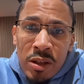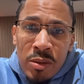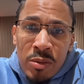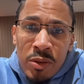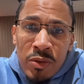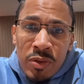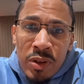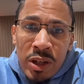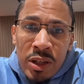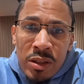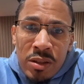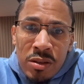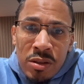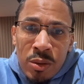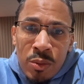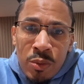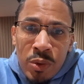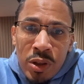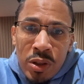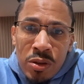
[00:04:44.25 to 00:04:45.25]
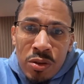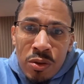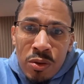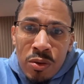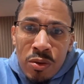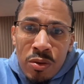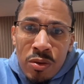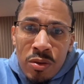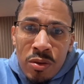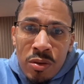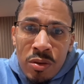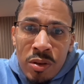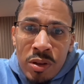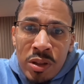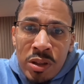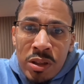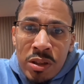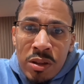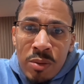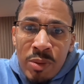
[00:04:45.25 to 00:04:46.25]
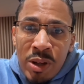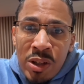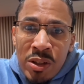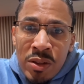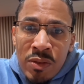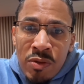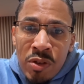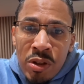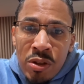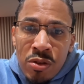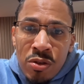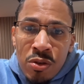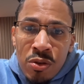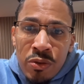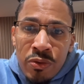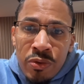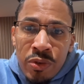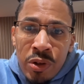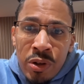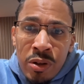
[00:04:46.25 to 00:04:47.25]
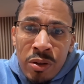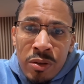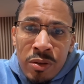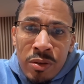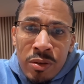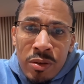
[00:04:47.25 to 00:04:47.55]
Let me find somewhere. So this is the battles I've done so far.